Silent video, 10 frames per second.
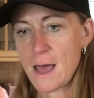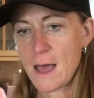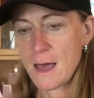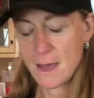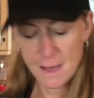
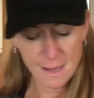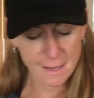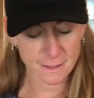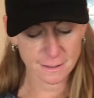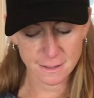
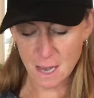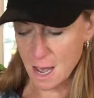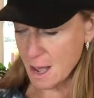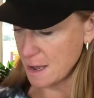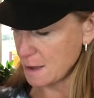And
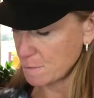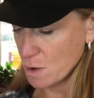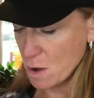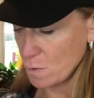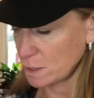I am
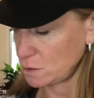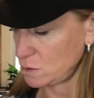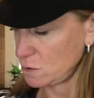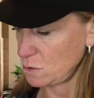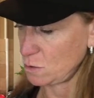going
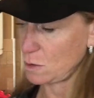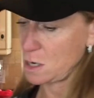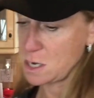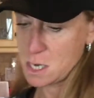to